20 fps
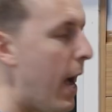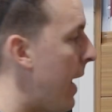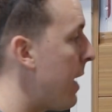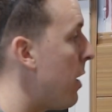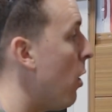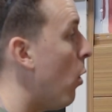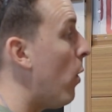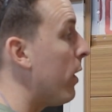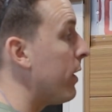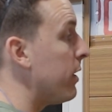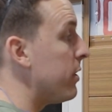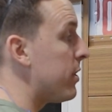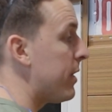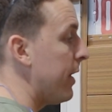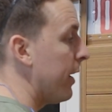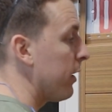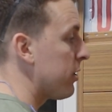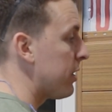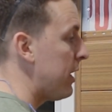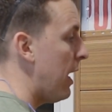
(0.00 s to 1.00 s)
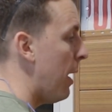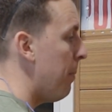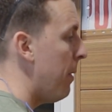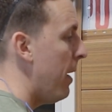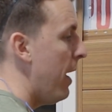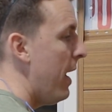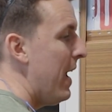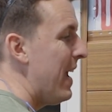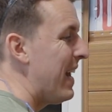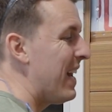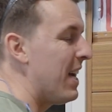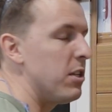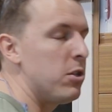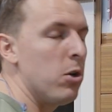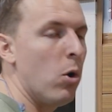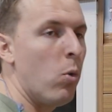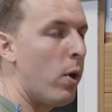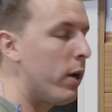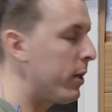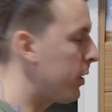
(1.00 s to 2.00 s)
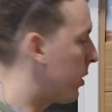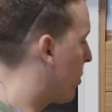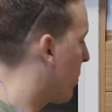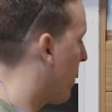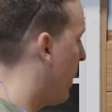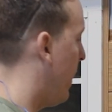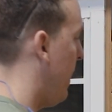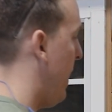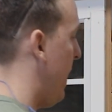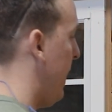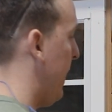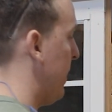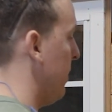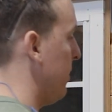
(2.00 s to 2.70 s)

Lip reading: I don't want to stair step, and I don't want to create a